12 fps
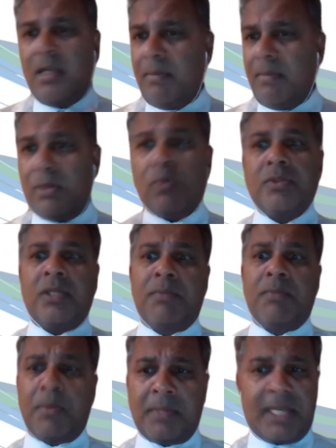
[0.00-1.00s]
but also the
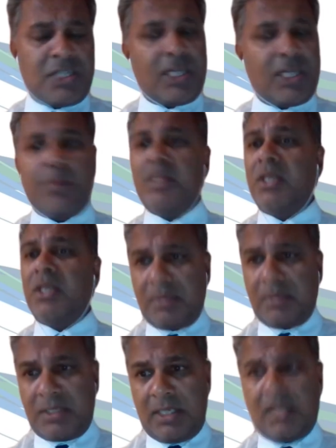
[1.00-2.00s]
population that we don't
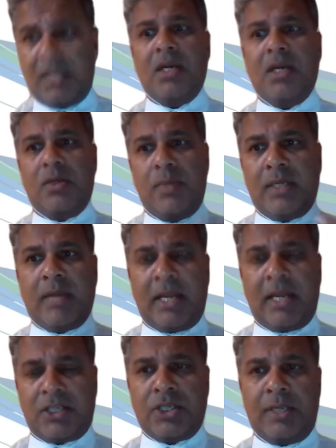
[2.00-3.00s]
see, who we can
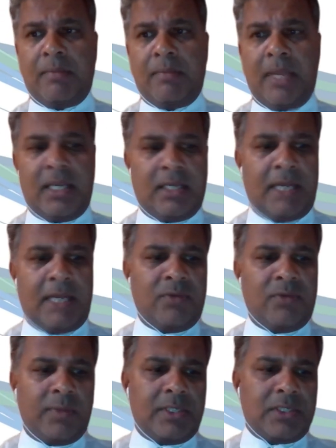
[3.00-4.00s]
actually make an
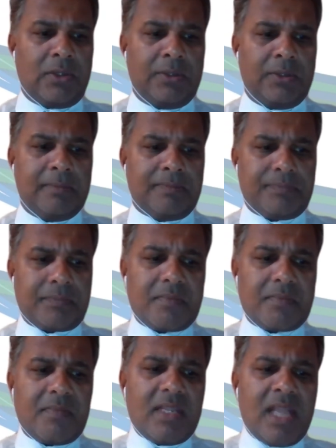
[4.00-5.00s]
influence on.
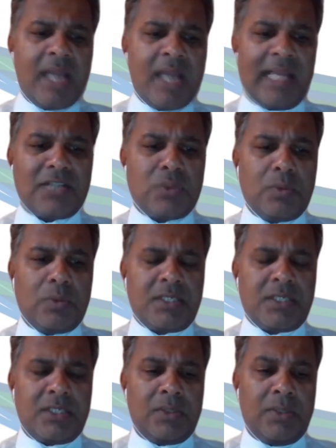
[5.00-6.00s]
And that talks
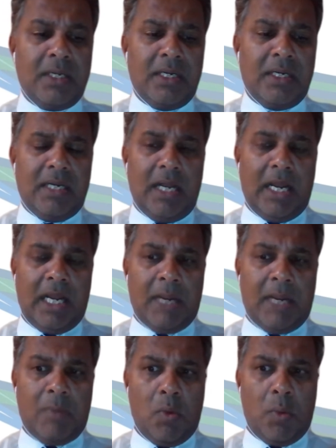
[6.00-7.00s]
to
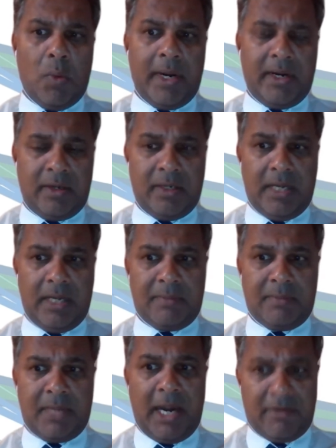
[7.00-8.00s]
where
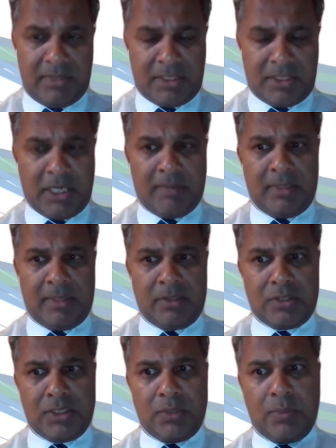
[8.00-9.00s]
Karen's come
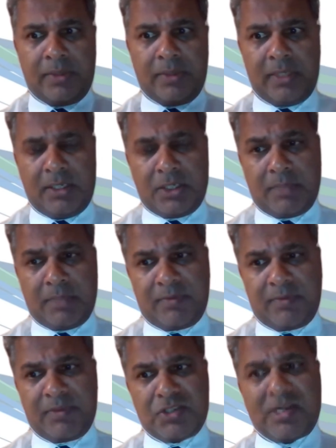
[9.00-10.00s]
into in terms of
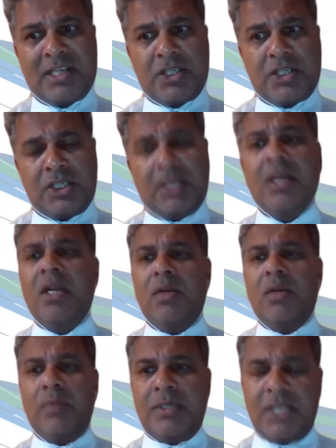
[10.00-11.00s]
our strategy.
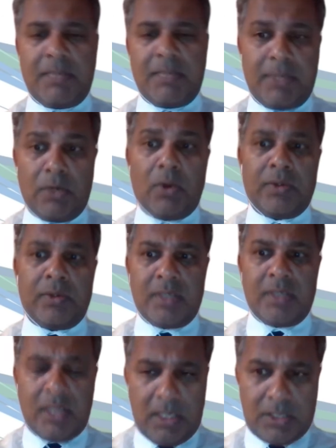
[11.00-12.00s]
We see beyond
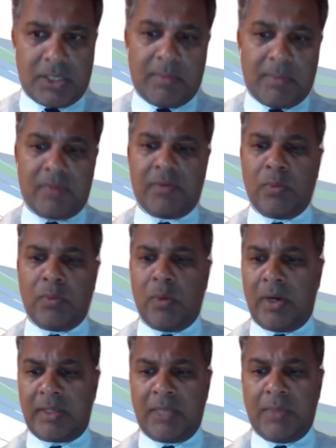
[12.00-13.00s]
some of the
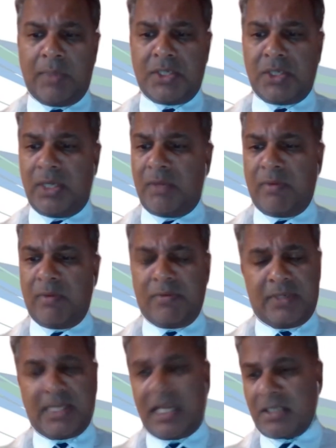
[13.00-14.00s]
work that we're doing,
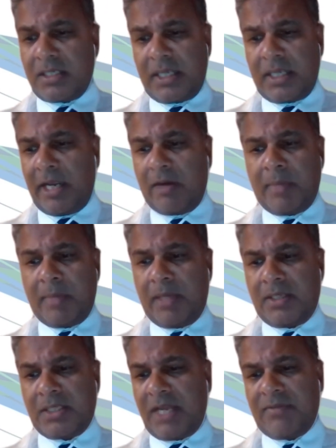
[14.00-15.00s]
fantastic to hear about the
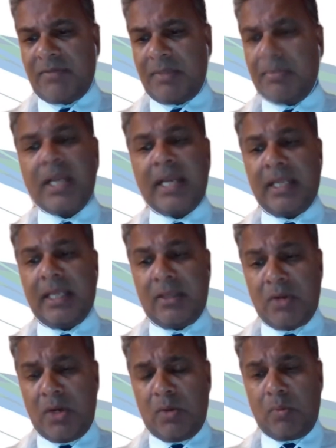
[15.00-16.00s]
safety planning
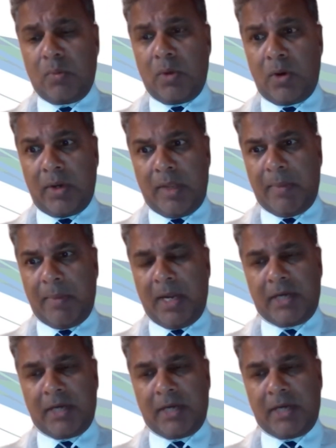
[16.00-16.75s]
work, about